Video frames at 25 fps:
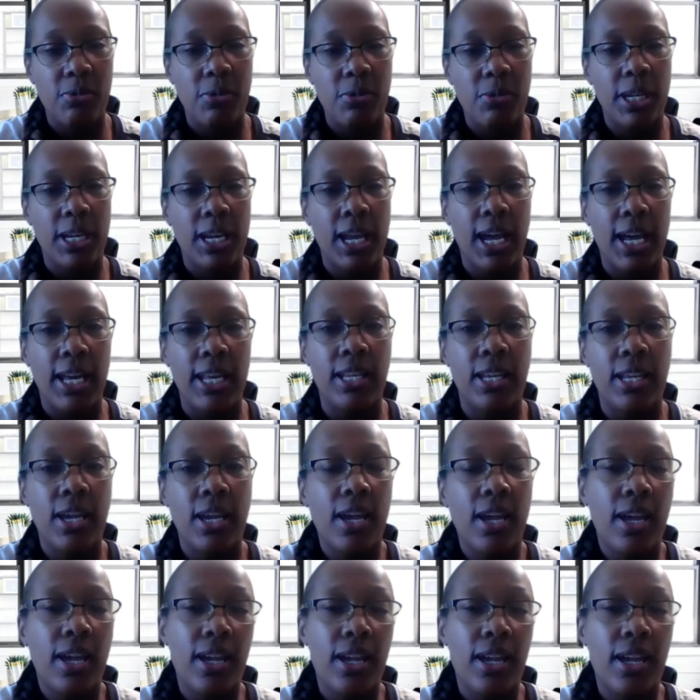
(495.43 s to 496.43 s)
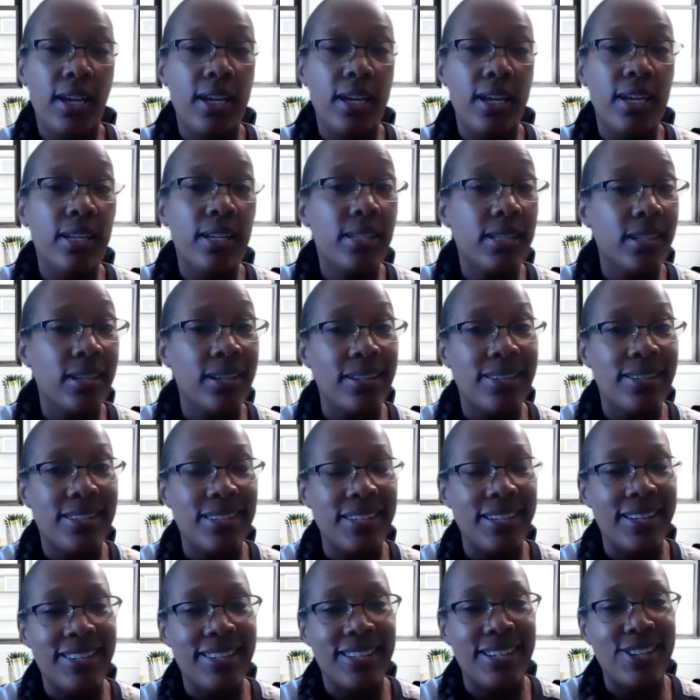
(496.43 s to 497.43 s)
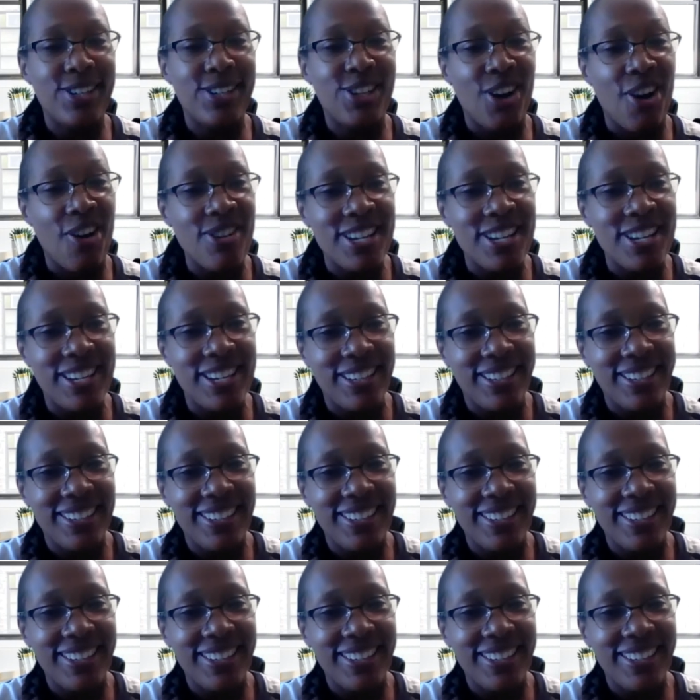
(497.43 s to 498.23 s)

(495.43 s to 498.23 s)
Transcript: and whatnot. It's it's it's a journey